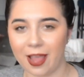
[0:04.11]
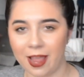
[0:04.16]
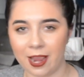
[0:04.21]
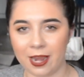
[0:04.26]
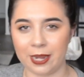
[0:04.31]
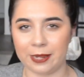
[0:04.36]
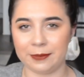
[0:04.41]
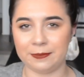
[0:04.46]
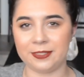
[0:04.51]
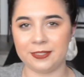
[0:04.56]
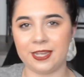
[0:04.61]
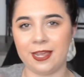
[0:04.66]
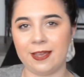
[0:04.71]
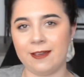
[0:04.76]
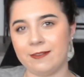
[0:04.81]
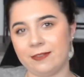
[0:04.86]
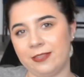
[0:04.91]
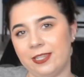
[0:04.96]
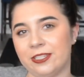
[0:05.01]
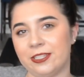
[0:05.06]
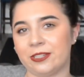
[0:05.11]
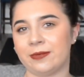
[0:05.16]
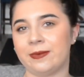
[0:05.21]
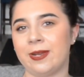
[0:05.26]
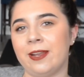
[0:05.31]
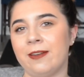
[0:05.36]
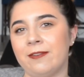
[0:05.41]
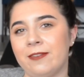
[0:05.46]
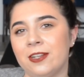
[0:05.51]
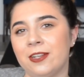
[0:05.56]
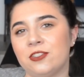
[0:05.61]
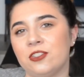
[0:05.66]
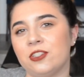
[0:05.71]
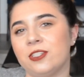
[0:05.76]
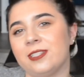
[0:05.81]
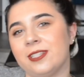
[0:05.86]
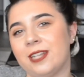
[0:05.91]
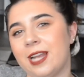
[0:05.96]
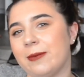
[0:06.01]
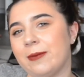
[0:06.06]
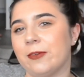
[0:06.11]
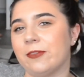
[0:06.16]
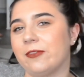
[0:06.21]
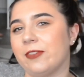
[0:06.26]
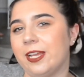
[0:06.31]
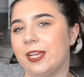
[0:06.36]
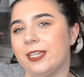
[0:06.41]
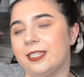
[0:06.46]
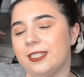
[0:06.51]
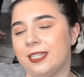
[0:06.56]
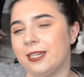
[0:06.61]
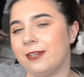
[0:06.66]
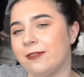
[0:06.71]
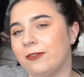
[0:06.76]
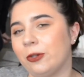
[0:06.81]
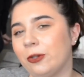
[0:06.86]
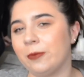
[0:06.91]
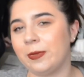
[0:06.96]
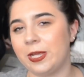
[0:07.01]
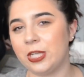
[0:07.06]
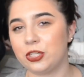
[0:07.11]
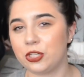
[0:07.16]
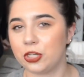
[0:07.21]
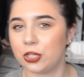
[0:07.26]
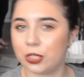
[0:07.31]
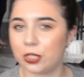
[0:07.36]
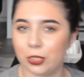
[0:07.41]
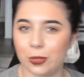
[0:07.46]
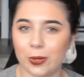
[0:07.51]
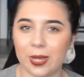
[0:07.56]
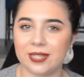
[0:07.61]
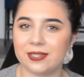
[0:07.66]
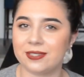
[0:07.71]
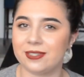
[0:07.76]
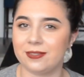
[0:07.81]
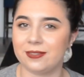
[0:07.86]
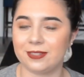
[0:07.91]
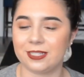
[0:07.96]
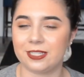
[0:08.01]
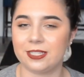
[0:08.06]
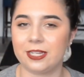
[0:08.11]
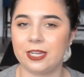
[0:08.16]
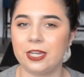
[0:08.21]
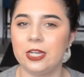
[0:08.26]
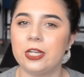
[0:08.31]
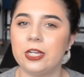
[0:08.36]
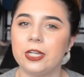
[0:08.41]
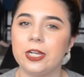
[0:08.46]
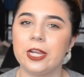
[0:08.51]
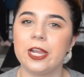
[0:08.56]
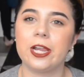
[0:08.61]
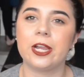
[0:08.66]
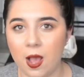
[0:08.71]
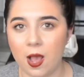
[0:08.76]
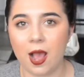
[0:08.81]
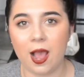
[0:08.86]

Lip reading: I'm Dev, these are my adventures, and I'm a flight attendant for a major US domestic carrier.